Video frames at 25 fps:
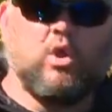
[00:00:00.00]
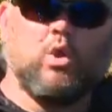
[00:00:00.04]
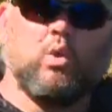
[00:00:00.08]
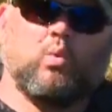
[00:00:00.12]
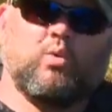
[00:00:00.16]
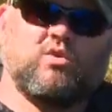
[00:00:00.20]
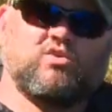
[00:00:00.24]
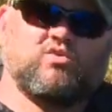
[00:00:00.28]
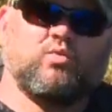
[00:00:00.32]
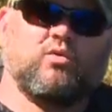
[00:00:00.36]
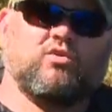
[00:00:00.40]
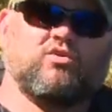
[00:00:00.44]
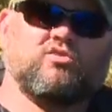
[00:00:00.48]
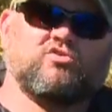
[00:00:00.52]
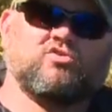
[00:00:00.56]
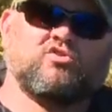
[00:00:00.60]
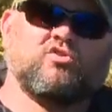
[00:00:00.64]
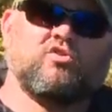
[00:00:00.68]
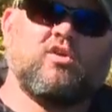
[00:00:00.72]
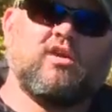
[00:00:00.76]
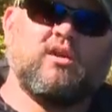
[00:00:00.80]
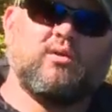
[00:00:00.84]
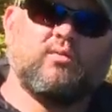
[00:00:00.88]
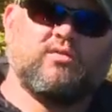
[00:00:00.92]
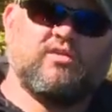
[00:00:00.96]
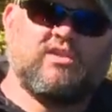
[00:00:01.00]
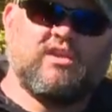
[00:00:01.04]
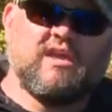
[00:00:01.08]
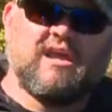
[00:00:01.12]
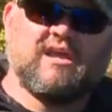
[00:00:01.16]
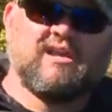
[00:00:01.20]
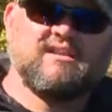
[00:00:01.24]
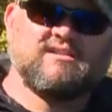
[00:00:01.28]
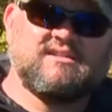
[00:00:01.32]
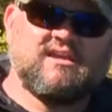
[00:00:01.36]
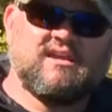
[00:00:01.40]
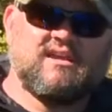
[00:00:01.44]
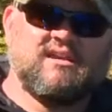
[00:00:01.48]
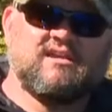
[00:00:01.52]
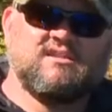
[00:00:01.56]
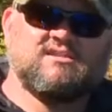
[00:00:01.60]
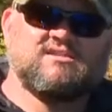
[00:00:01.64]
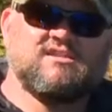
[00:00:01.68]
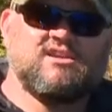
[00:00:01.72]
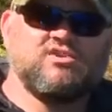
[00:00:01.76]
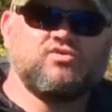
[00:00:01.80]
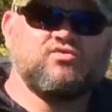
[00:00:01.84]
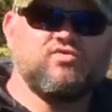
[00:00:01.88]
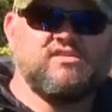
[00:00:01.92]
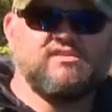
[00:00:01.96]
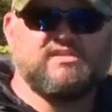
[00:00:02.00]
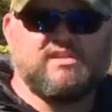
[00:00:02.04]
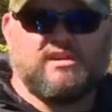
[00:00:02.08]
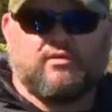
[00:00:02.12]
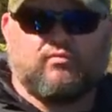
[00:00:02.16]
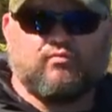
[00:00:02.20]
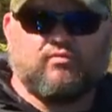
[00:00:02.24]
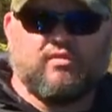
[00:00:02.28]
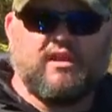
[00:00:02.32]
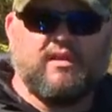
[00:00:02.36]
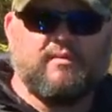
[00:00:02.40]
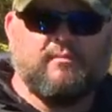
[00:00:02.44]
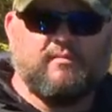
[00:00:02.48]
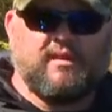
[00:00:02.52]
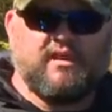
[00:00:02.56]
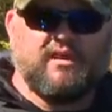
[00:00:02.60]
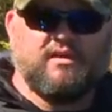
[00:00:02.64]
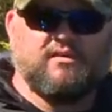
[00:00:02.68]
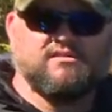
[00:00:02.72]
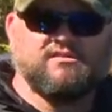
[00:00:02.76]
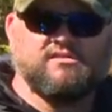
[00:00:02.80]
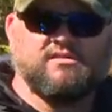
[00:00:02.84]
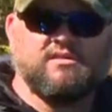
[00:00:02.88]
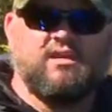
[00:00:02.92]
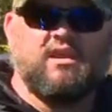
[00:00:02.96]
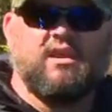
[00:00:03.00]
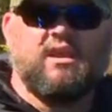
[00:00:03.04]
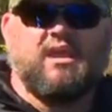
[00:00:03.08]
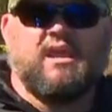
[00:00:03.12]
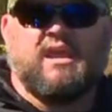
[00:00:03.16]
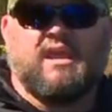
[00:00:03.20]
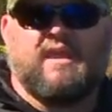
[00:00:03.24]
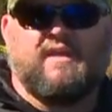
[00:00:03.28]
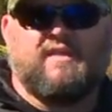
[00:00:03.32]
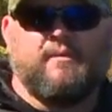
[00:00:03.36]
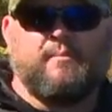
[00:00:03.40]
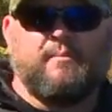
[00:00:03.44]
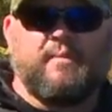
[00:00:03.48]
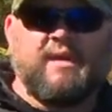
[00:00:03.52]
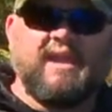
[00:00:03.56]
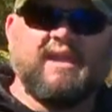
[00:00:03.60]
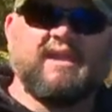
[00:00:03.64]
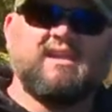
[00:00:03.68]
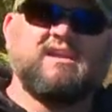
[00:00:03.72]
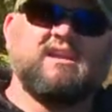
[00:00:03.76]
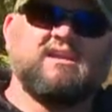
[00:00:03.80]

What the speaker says: which works great with Yak Attack accessories and ram mounts. In the back,